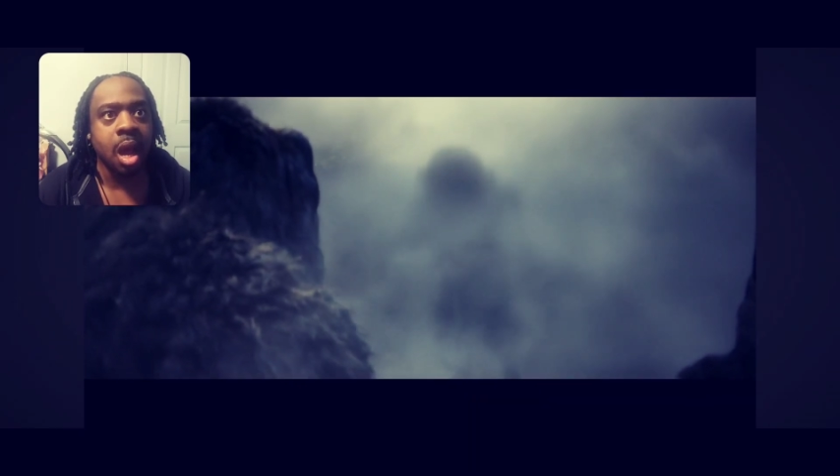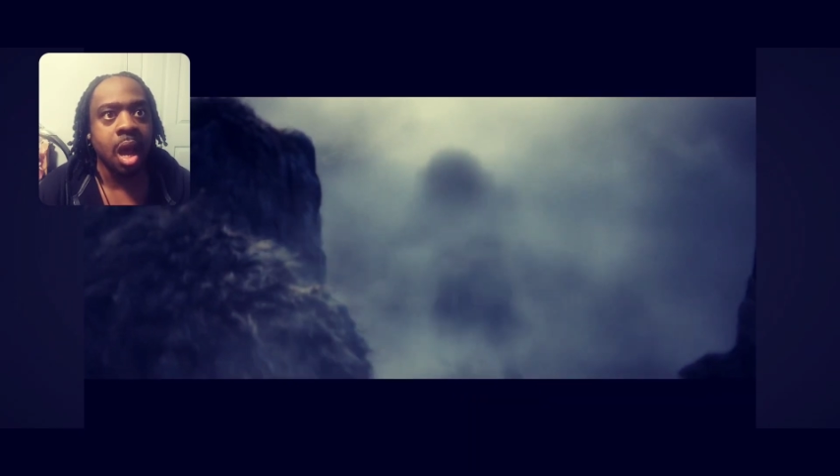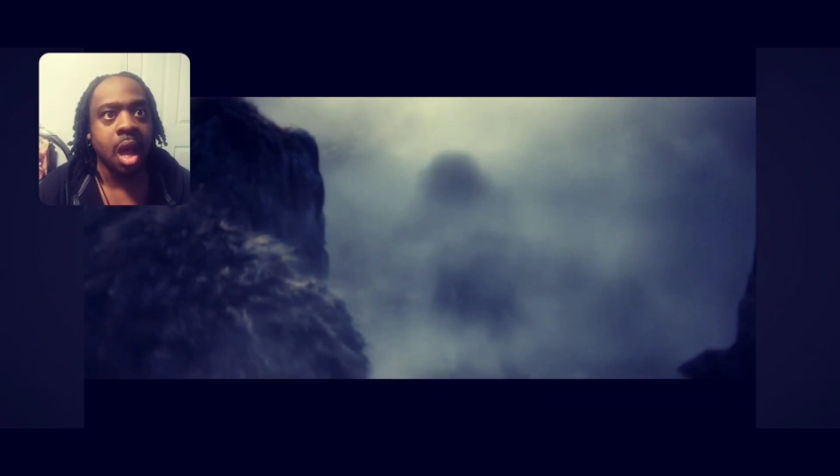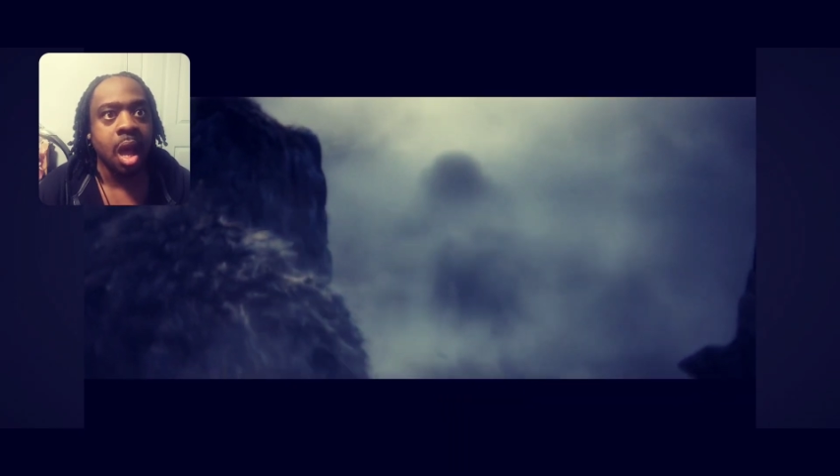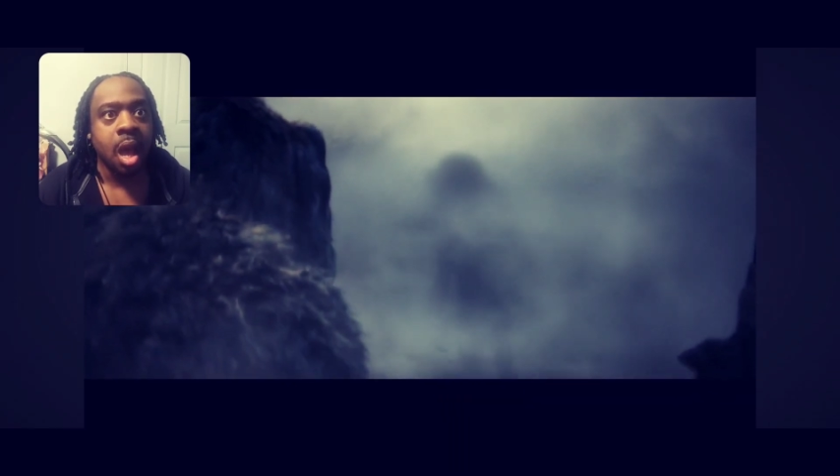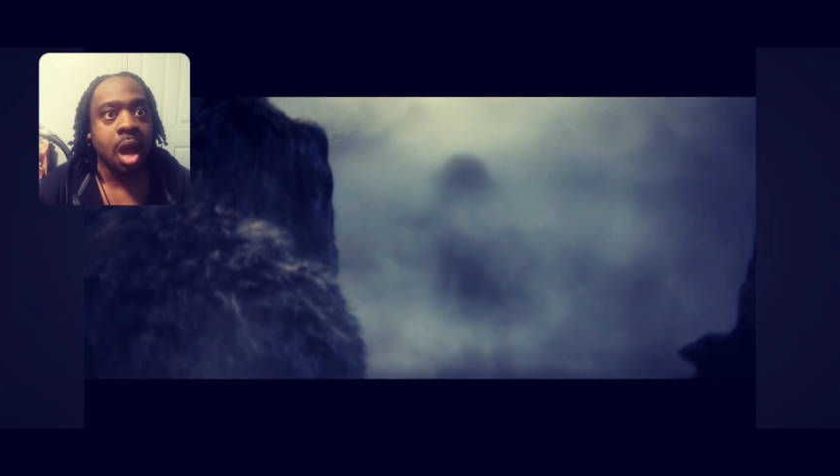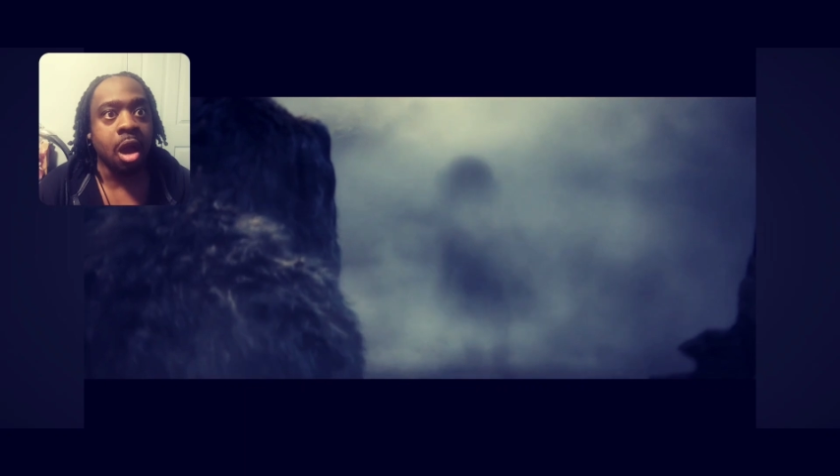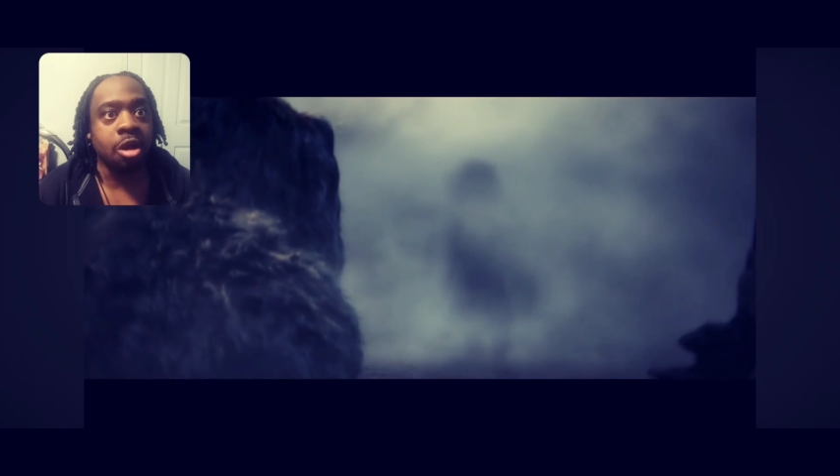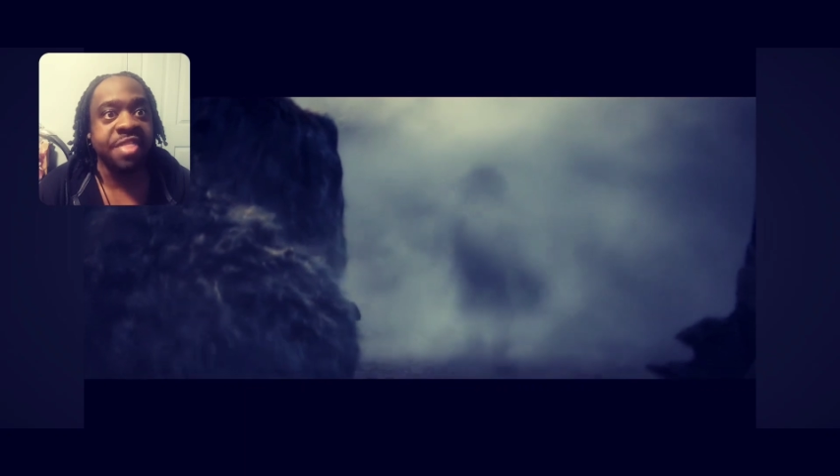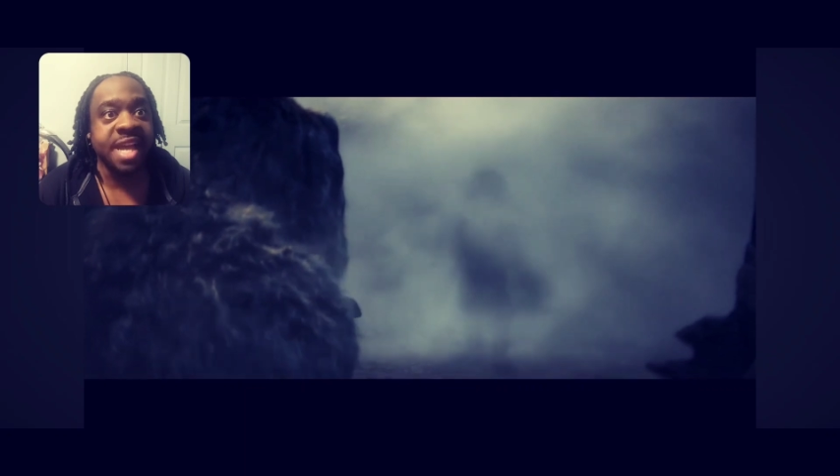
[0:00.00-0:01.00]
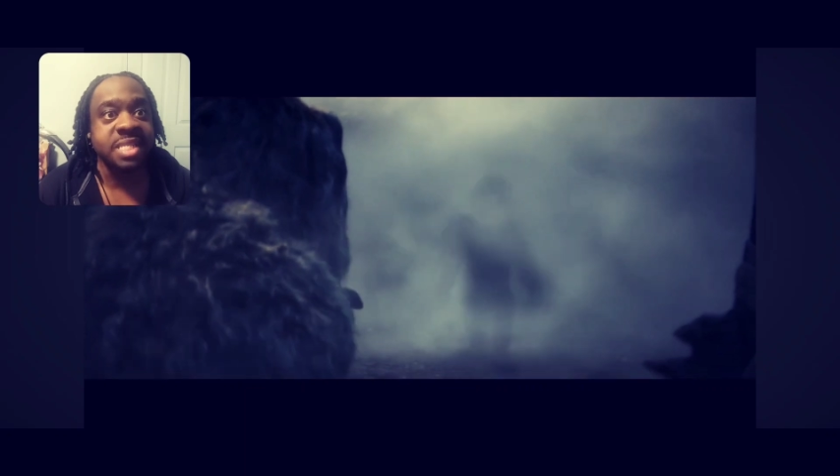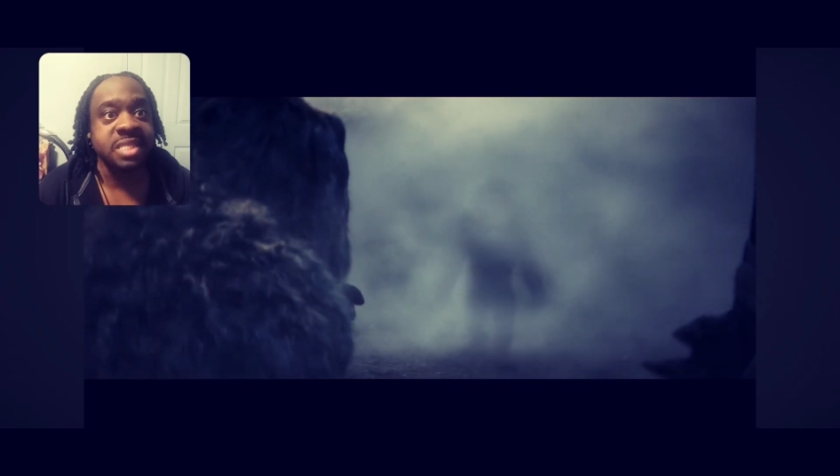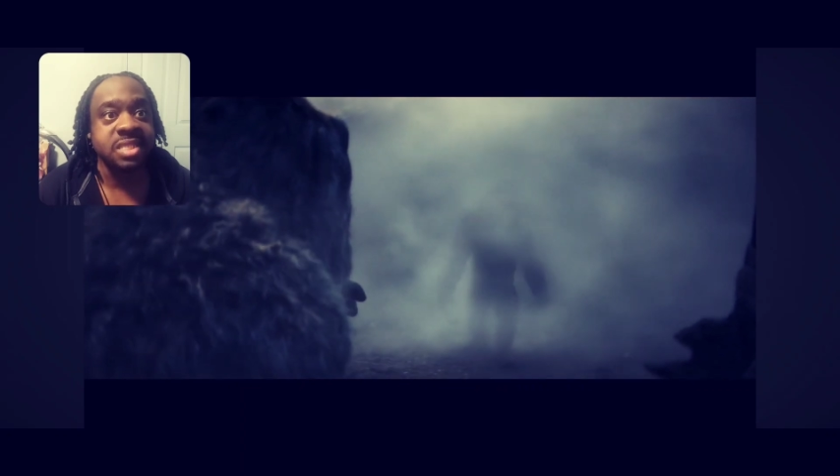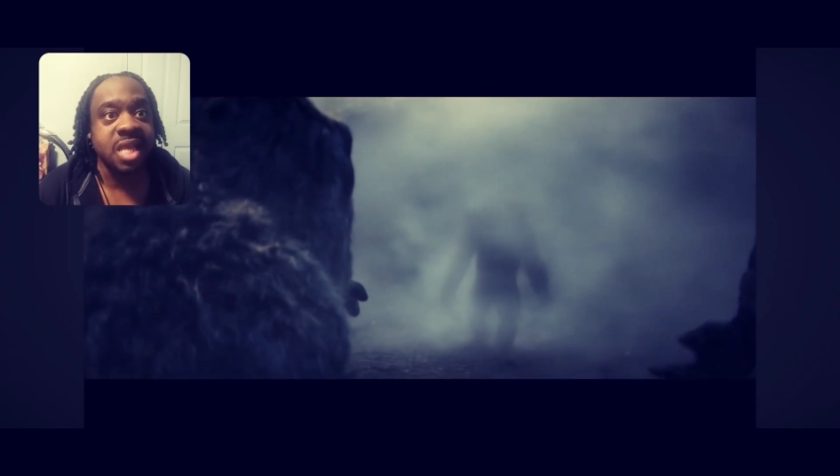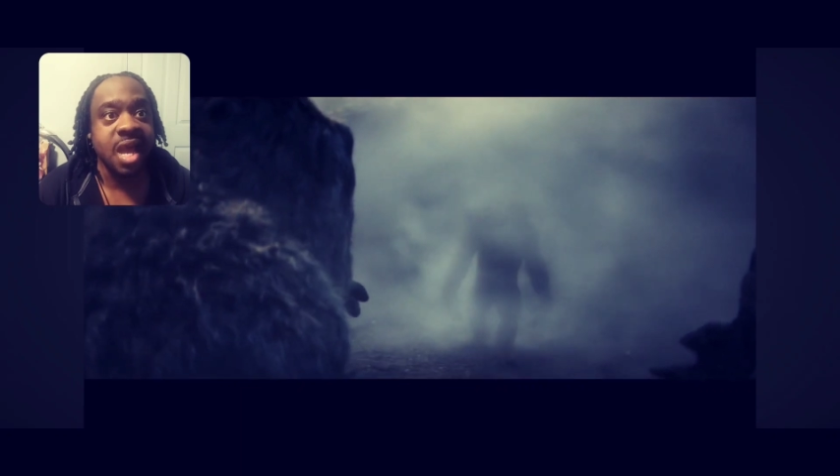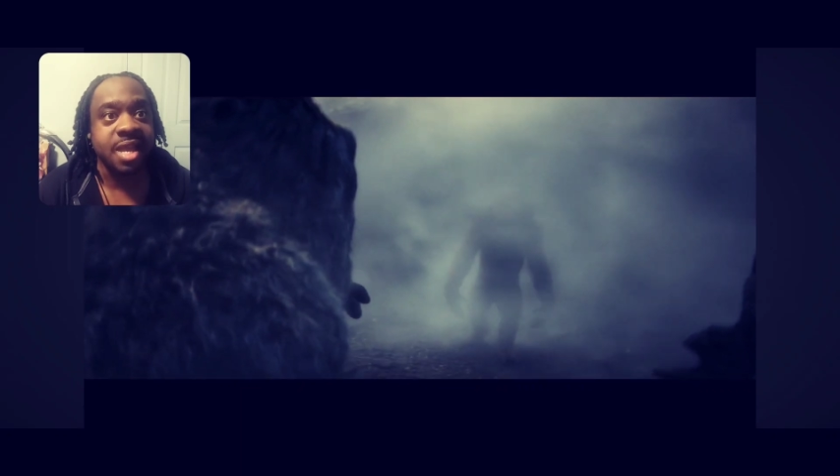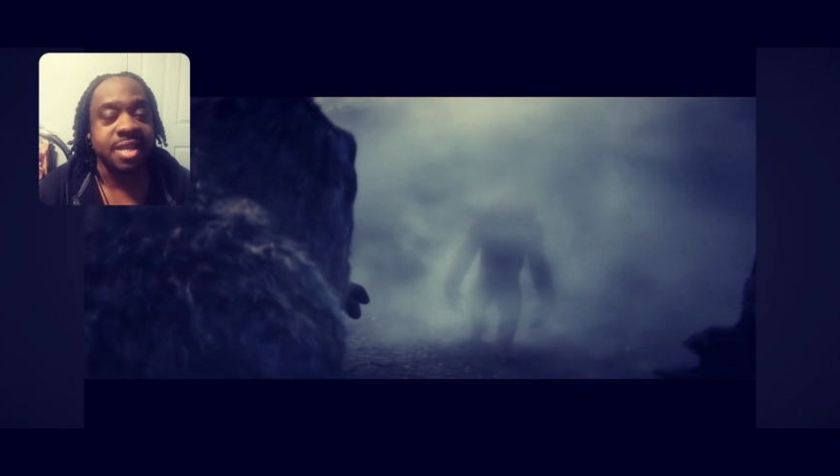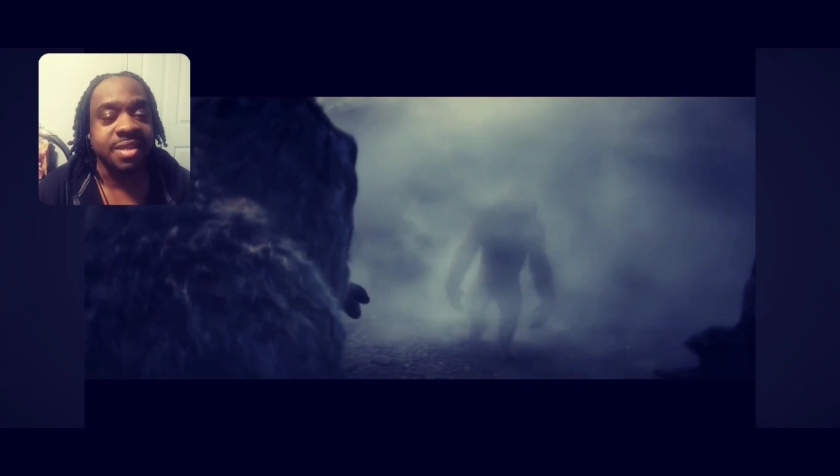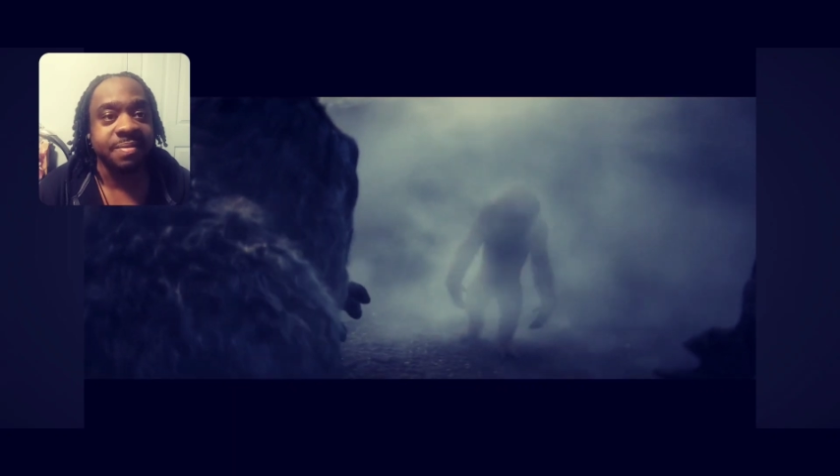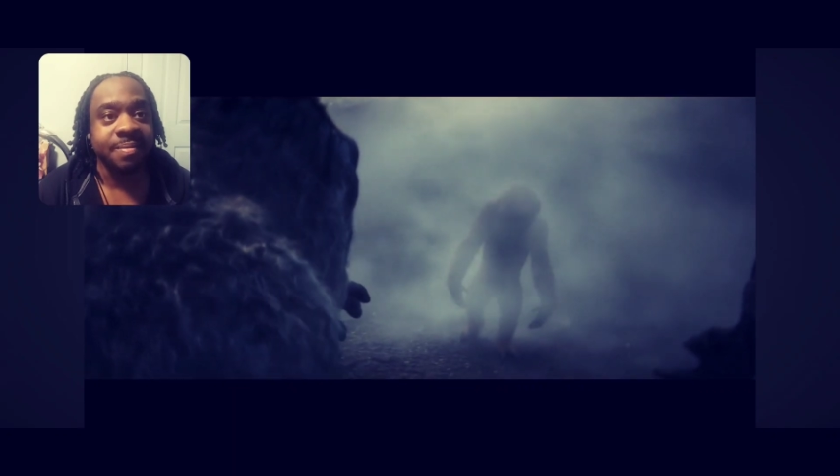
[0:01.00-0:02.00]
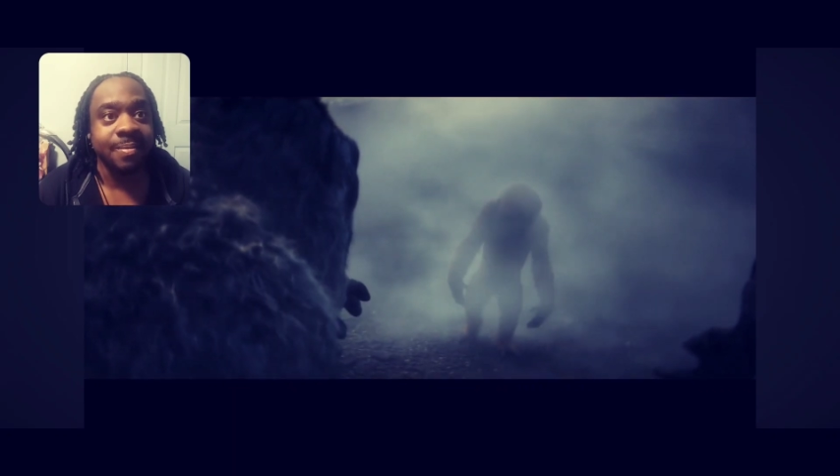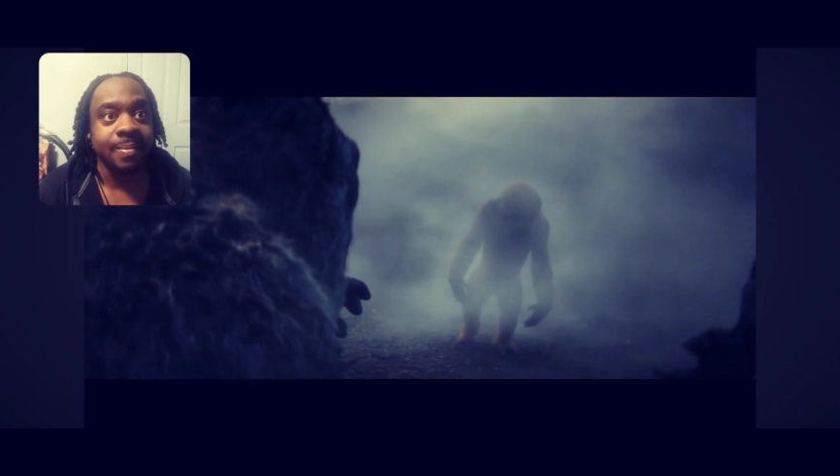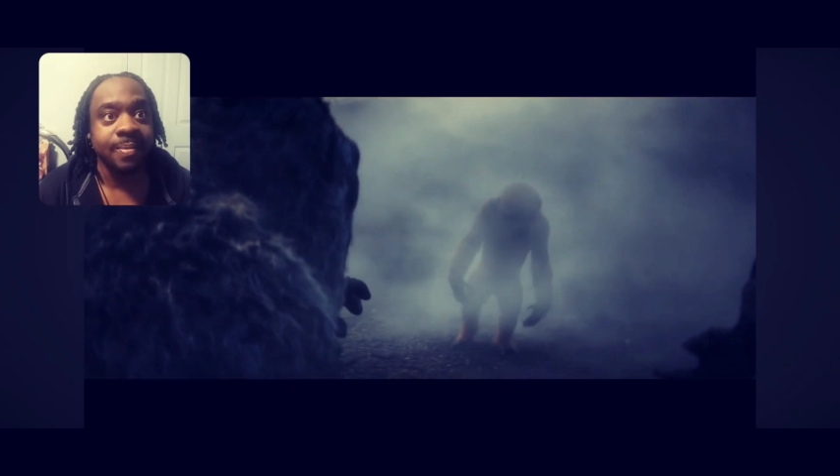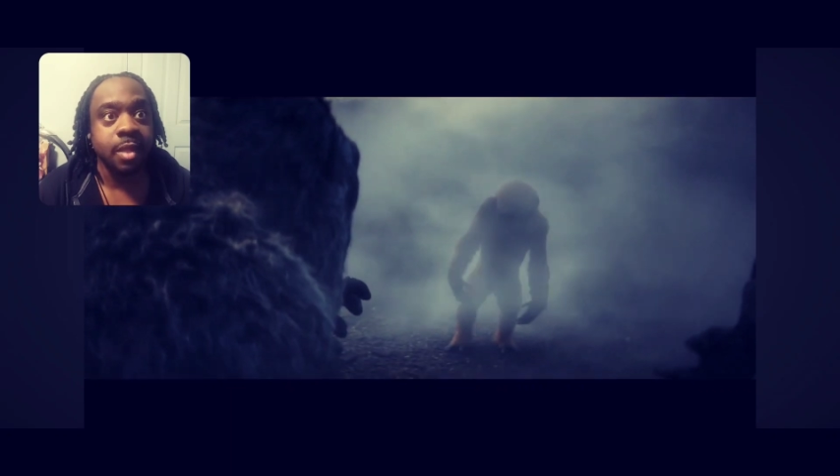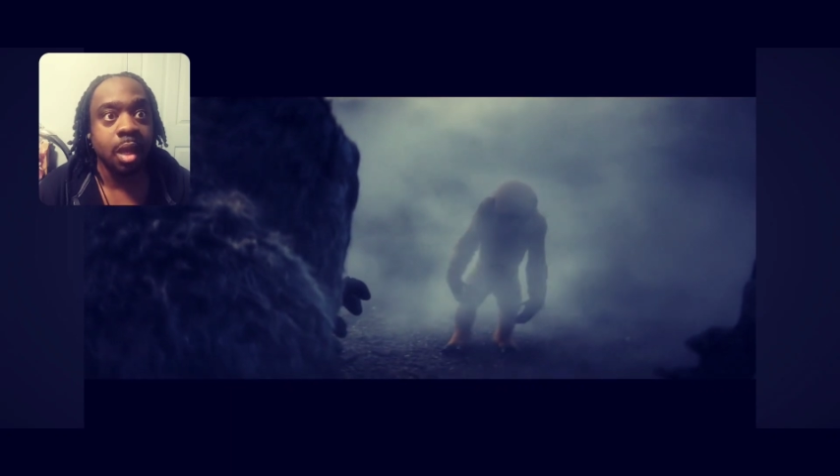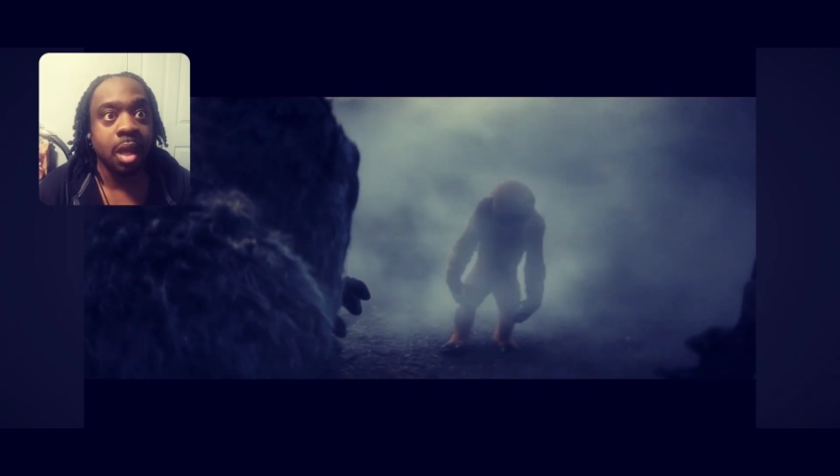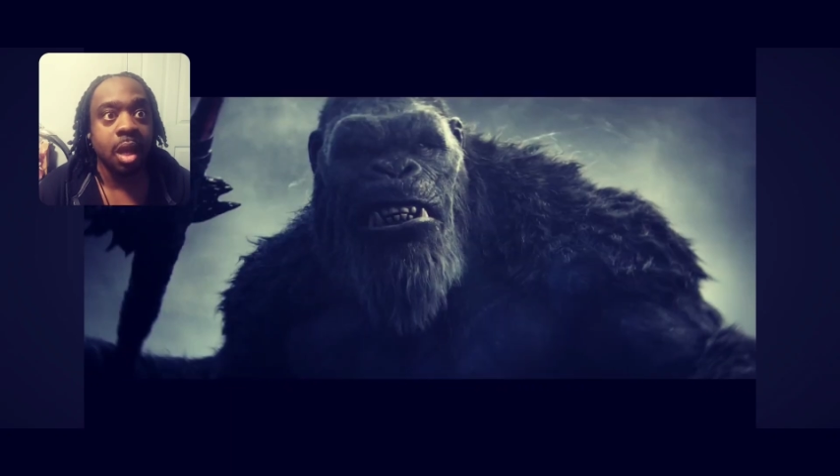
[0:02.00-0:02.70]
Still. Oh, that's his son. Now and then.